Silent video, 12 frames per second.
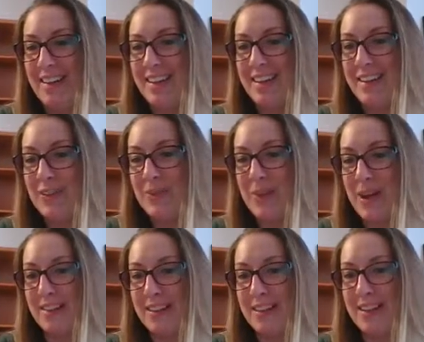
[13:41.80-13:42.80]
You're
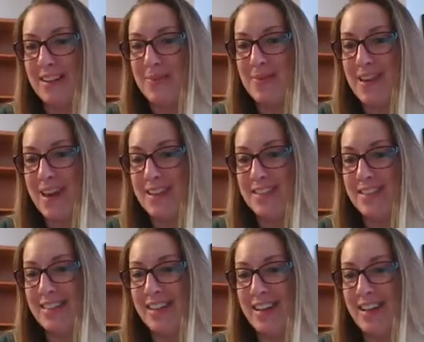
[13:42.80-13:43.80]
welcome,
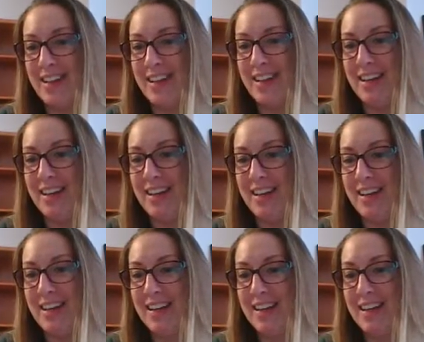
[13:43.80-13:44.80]
Ashley.
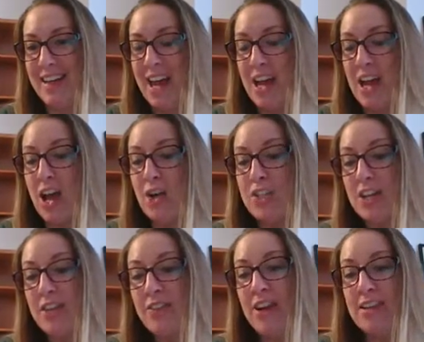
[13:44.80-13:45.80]
Oh,
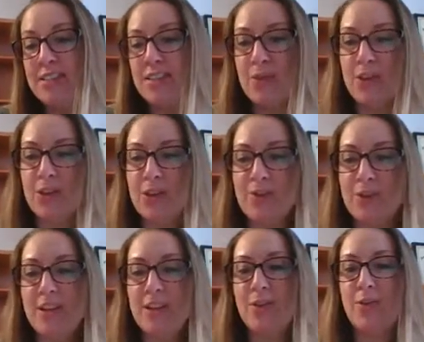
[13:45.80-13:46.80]
Jennifer asked a really,
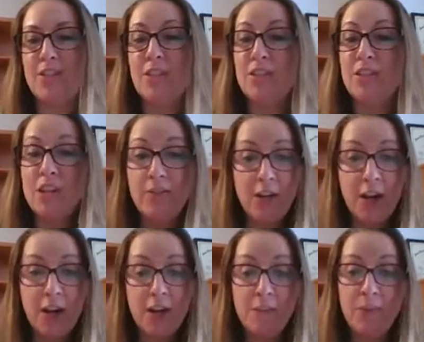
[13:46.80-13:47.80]
really good question. Jennifer
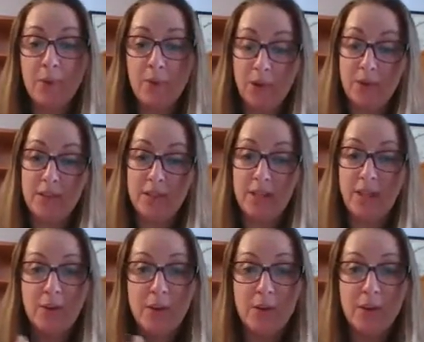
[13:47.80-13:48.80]
Harp Rose,
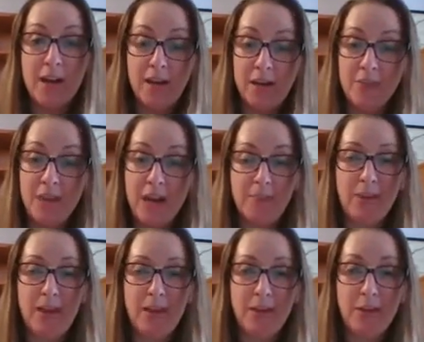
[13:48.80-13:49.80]
if you were not in my
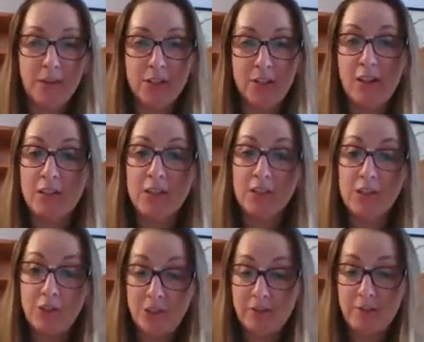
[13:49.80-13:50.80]
Happy Healthy Horse Challenge, you
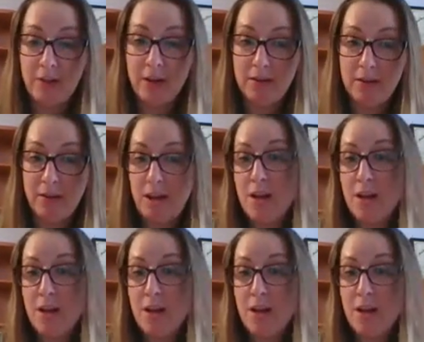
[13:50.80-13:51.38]
should have been.